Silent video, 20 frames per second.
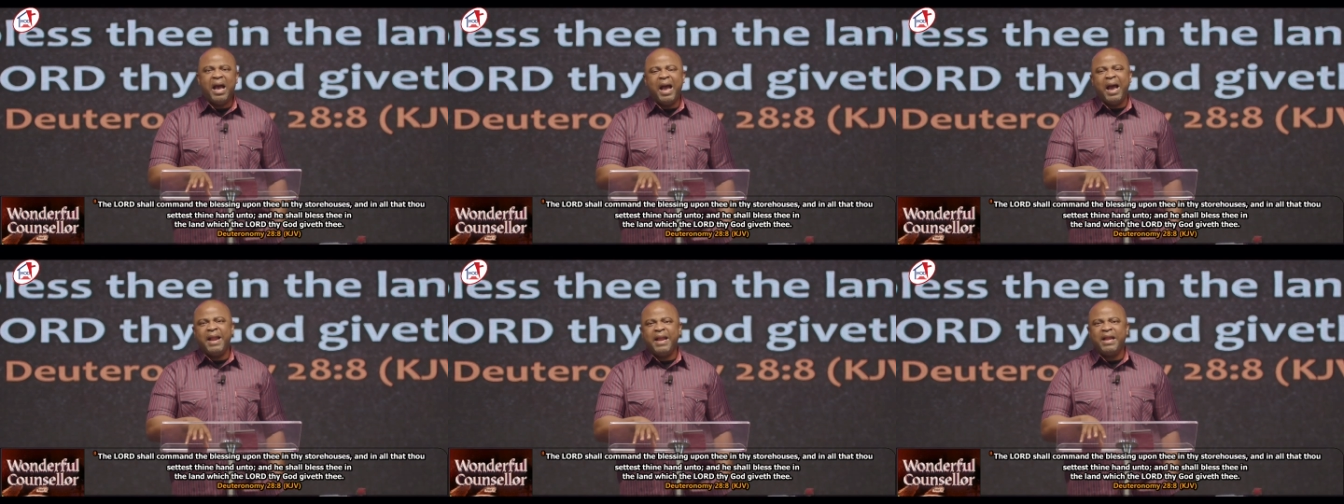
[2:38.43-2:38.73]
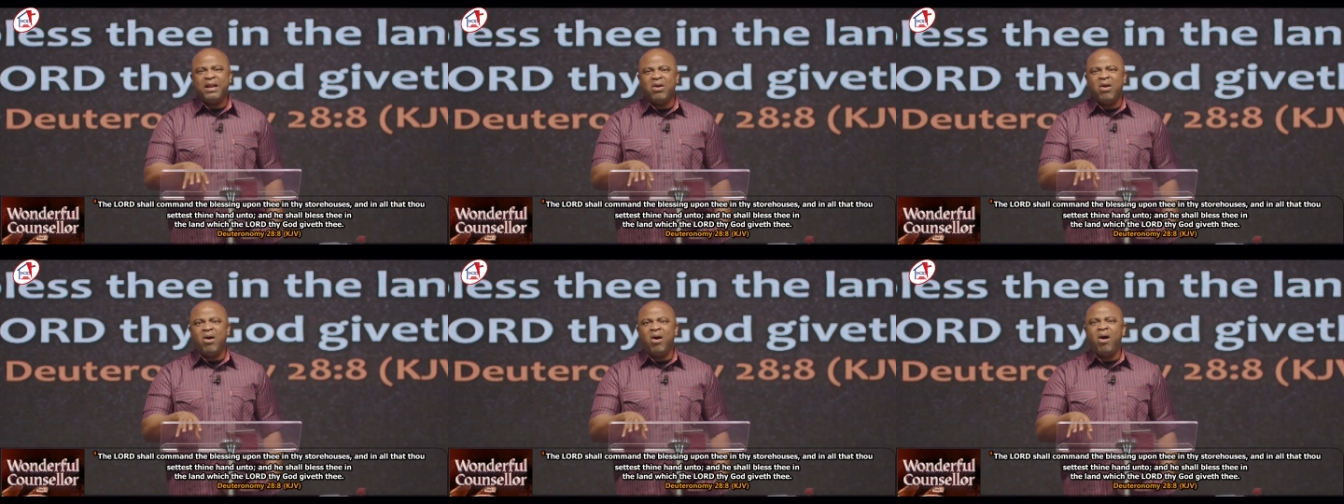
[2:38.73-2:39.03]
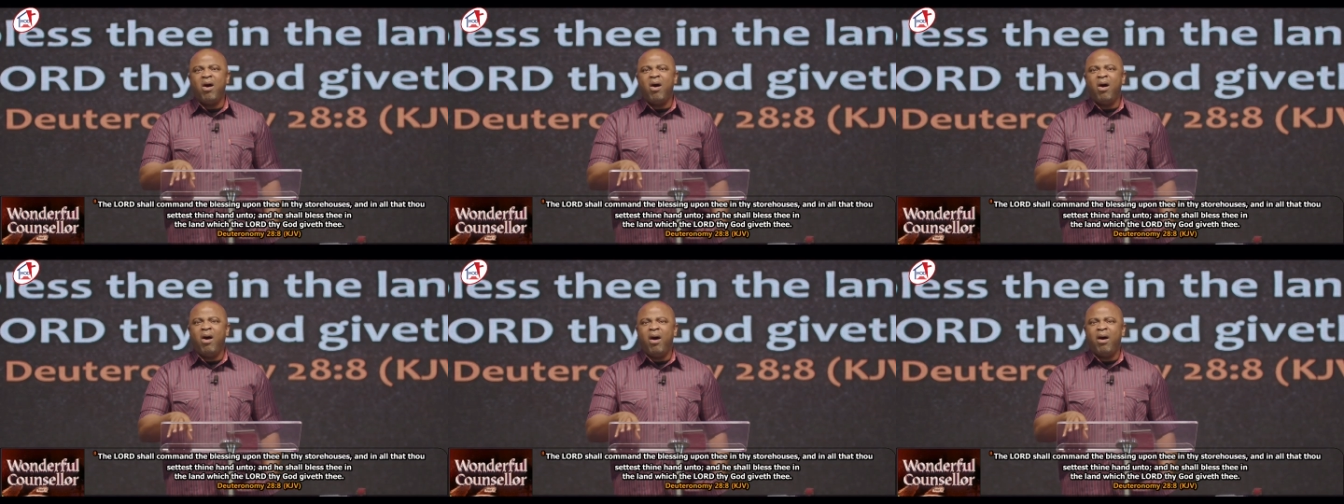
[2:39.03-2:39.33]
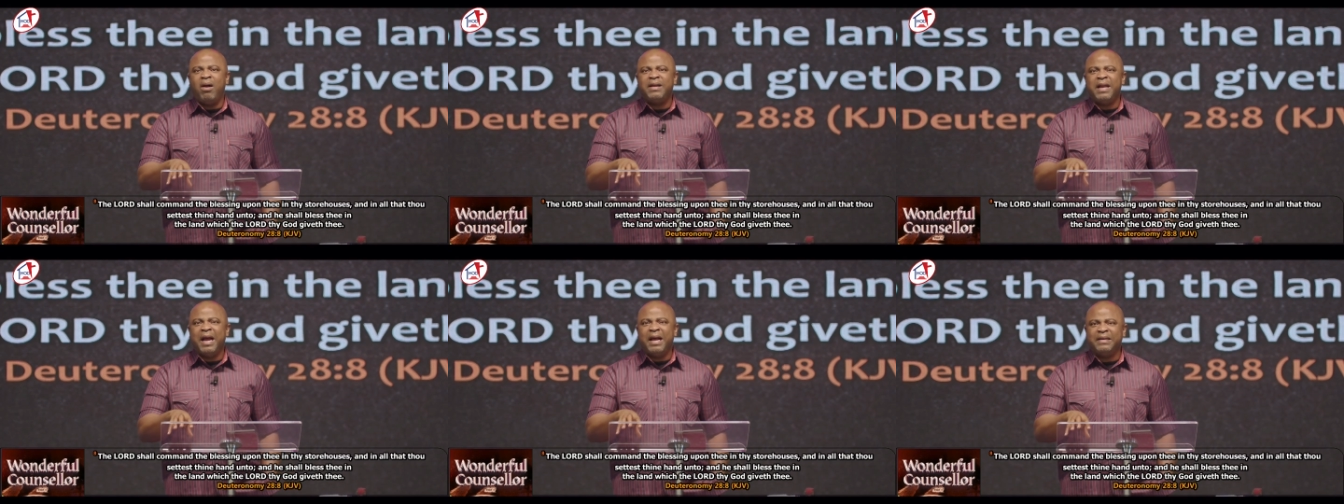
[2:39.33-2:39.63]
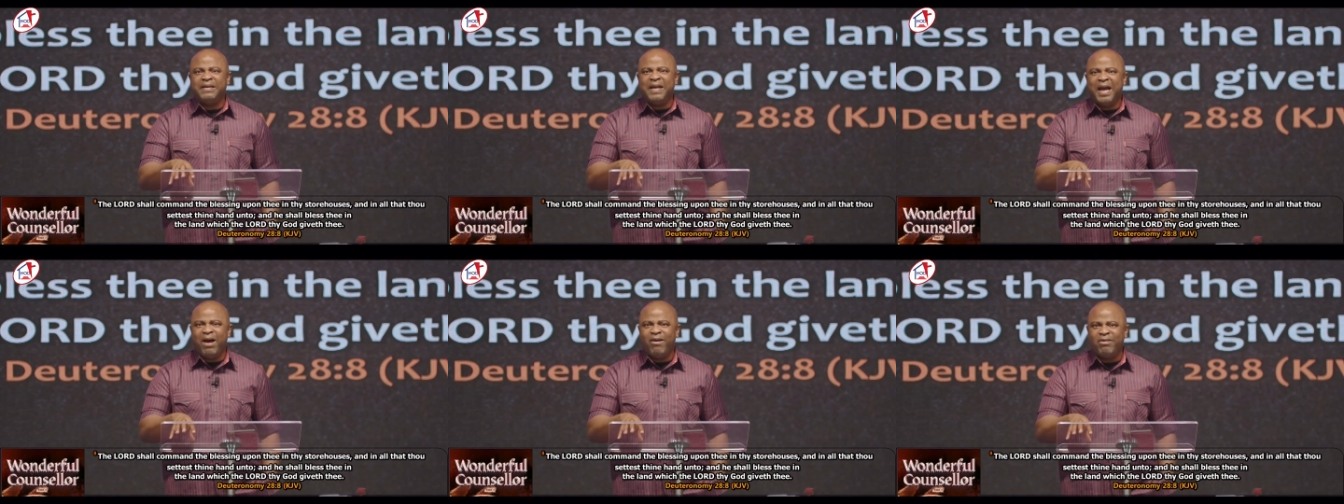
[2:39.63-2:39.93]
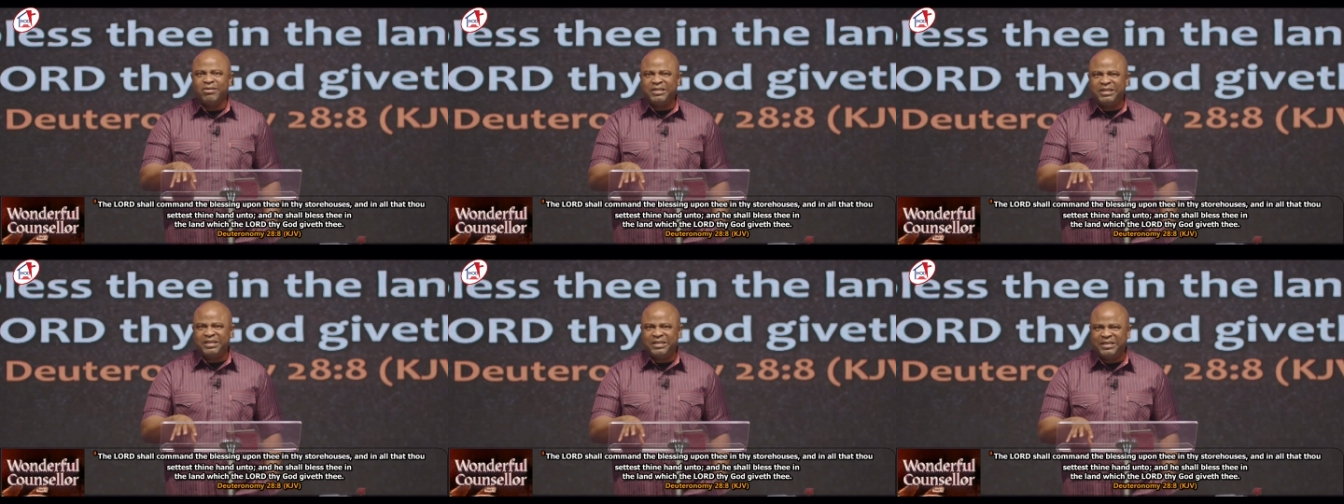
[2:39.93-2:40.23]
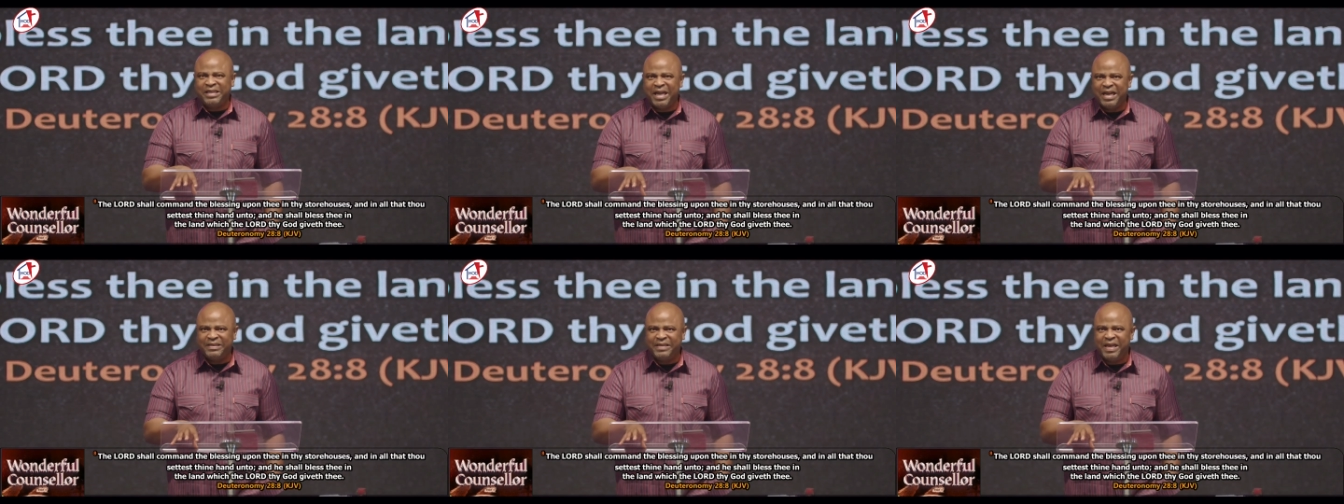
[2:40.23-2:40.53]
and in all that thou
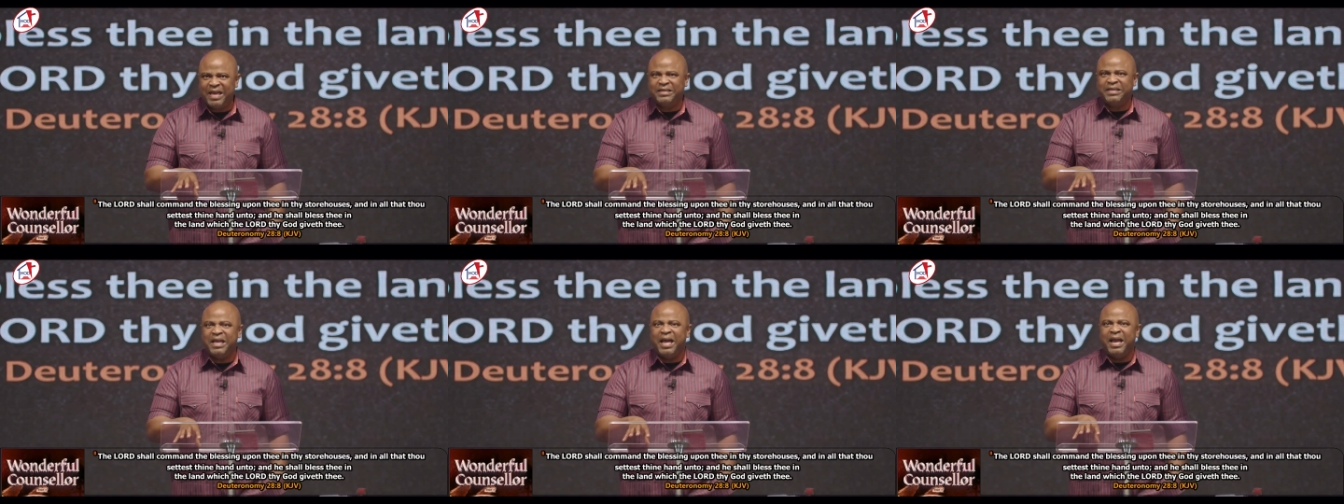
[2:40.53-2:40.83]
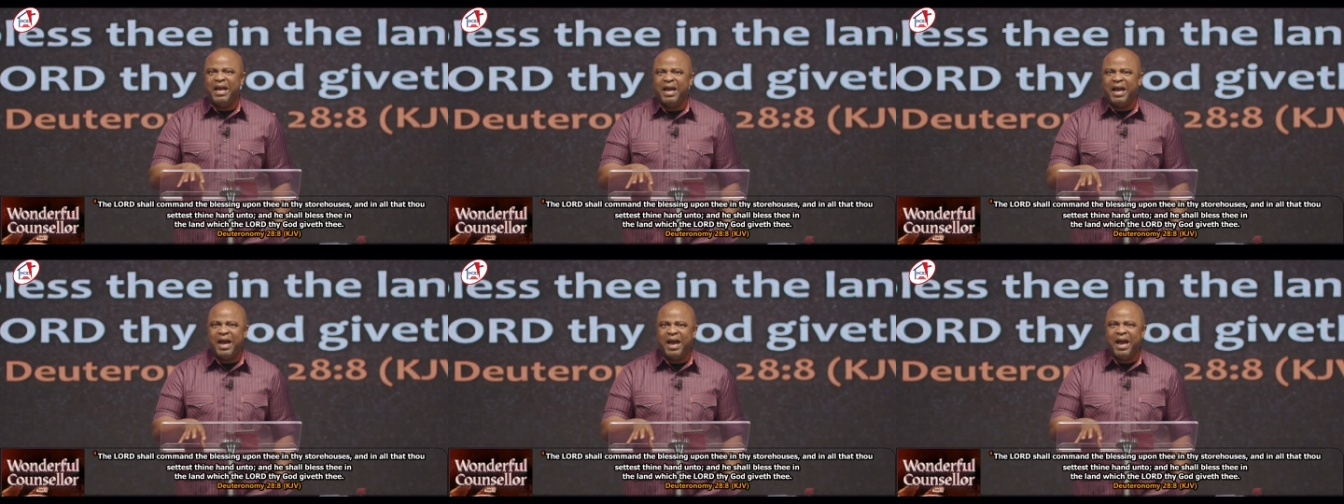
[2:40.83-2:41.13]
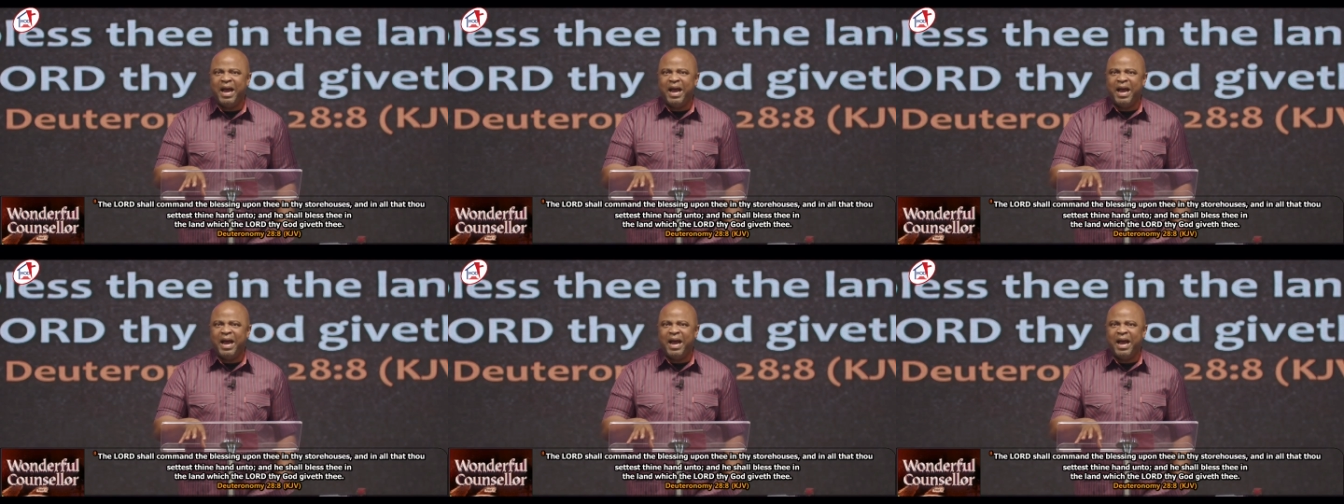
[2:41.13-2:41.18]
settest thy